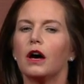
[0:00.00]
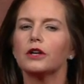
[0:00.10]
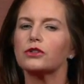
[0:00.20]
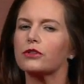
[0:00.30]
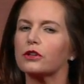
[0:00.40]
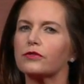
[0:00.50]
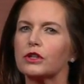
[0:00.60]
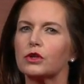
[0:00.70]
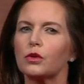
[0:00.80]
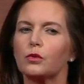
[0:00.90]
Under their
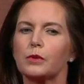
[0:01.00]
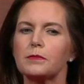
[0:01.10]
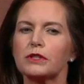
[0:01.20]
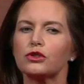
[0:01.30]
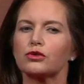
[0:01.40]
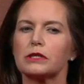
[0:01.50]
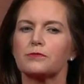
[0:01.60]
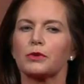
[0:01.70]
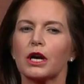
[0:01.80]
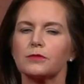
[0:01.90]
view, we must
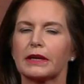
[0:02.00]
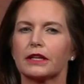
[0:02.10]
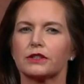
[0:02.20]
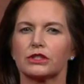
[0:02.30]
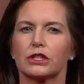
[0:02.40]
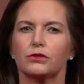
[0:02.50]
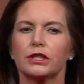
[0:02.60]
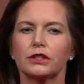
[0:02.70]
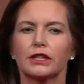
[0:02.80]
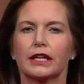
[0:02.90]
treat broadband as a
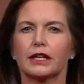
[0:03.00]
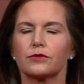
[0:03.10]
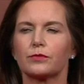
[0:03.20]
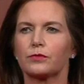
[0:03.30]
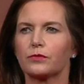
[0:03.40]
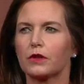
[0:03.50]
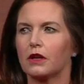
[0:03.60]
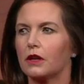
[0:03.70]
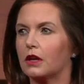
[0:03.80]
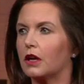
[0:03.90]
utility.
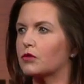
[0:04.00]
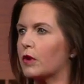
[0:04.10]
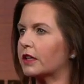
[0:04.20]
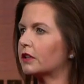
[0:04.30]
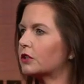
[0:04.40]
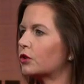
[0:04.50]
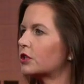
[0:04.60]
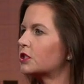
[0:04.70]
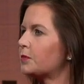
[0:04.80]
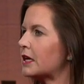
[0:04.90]
In
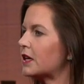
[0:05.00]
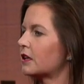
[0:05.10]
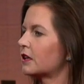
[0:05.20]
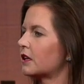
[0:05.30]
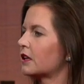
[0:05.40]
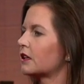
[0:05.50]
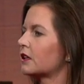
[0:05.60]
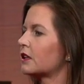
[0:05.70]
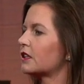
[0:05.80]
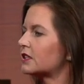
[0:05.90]
regulatory speak,
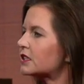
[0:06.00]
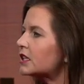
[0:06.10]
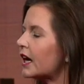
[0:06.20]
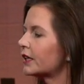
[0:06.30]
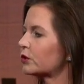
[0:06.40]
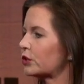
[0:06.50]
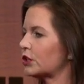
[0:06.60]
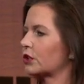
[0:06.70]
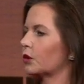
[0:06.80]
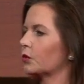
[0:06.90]
this is Title
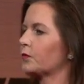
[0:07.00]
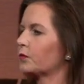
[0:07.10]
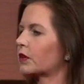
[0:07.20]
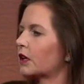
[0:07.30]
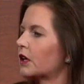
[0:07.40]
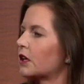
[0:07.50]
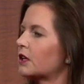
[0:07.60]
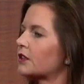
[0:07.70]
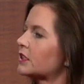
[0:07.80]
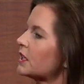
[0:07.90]
II.
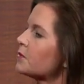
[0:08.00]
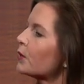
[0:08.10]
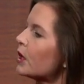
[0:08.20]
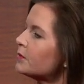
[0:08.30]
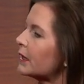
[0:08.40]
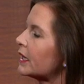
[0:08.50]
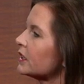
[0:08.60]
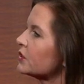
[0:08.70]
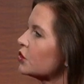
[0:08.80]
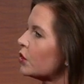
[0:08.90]
They say
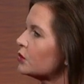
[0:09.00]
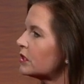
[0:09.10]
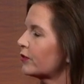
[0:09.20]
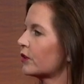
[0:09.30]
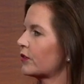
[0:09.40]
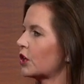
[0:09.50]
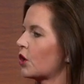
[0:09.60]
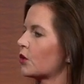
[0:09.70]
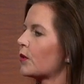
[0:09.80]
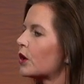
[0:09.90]
broadband is no different than
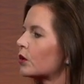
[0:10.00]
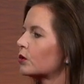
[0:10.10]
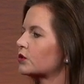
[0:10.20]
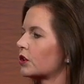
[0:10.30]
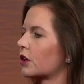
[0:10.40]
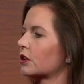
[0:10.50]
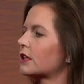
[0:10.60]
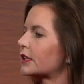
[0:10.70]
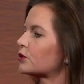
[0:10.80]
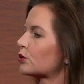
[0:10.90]
our roads, our
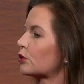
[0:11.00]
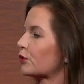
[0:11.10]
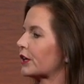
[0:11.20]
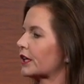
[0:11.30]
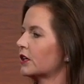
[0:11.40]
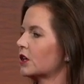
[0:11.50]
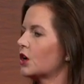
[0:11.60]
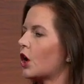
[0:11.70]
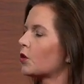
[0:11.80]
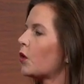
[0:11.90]
electrical grid,
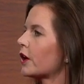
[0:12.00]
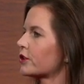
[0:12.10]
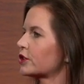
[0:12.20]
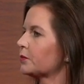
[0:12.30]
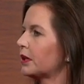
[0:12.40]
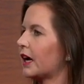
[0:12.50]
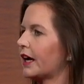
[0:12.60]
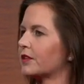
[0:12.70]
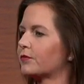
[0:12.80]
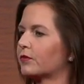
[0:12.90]
our water supply.